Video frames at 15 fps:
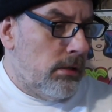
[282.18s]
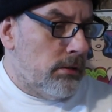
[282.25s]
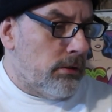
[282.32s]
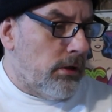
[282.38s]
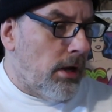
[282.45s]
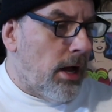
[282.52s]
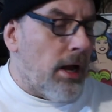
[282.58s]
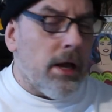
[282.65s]

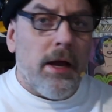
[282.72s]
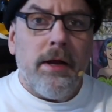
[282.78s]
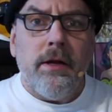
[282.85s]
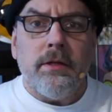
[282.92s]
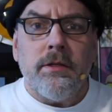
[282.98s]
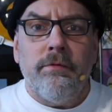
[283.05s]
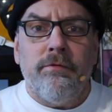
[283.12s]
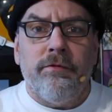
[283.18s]
So Hawkeye
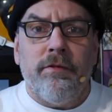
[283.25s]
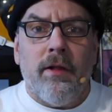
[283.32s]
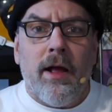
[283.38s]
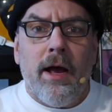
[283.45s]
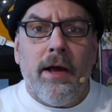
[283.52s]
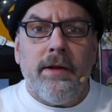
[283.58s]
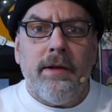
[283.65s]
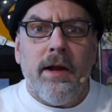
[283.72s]
doesn't
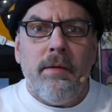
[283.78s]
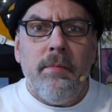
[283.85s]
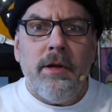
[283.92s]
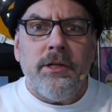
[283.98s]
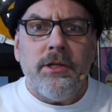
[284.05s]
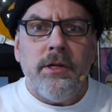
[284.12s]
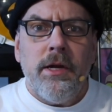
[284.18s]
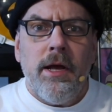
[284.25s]
fly, did I
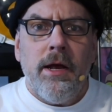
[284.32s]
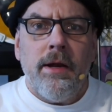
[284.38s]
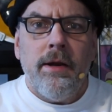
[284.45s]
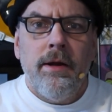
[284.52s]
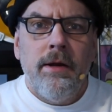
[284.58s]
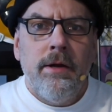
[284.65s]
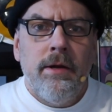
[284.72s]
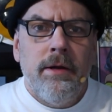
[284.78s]
mention that?
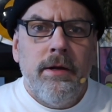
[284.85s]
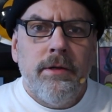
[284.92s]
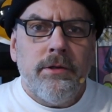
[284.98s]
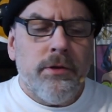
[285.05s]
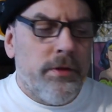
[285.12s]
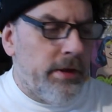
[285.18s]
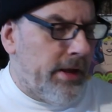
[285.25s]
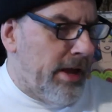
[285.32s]

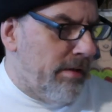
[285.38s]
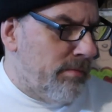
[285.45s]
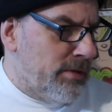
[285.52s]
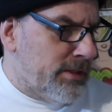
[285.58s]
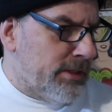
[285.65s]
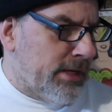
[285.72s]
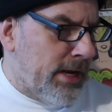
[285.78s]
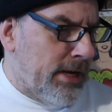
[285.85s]
So they gave him
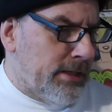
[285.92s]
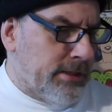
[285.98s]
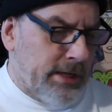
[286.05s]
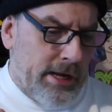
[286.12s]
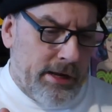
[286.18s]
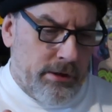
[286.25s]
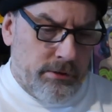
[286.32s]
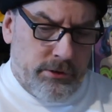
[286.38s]
a sky
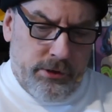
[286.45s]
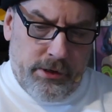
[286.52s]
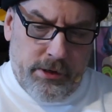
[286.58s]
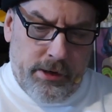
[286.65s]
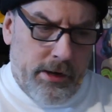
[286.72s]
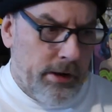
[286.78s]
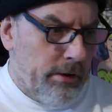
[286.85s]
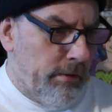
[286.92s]
cycle so he
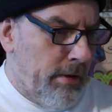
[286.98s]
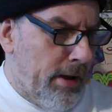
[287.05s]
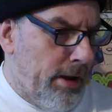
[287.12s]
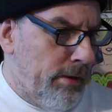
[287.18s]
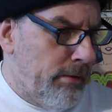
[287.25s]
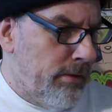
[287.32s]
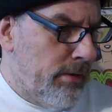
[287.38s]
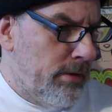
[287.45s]
could get
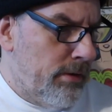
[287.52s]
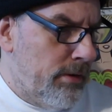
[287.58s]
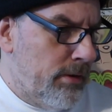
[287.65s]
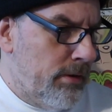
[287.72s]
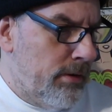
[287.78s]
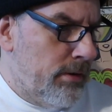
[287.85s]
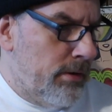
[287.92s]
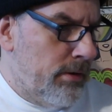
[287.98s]
around.
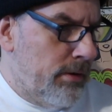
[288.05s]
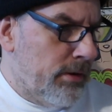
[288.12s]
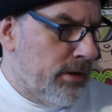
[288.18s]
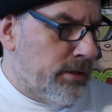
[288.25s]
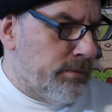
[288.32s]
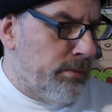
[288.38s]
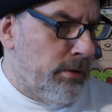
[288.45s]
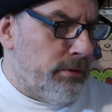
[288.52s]

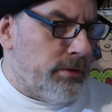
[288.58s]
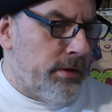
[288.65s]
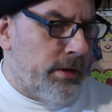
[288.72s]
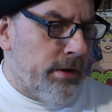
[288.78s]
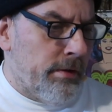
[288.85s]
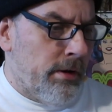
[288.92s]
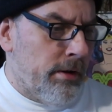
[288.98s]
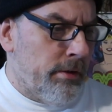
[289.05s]
Because most of
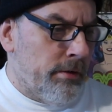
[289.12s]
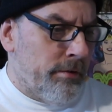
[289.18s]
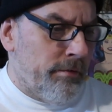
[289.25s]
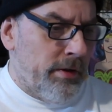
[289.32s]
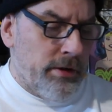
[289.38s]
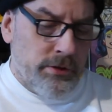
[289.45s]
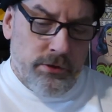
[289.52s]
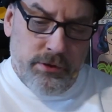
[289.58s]
the other
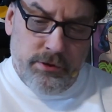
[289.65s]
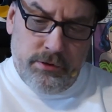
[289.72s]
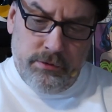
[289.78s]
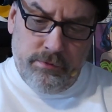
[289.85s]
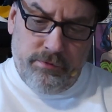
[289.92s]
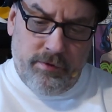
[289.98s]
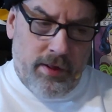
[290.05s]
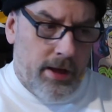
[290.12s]
Avengers
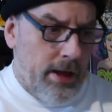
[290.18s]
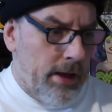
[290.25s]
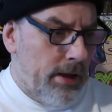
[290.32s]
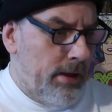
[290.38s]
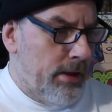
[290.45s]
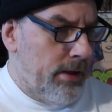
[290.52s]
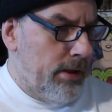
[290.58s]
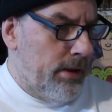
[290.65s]
fly.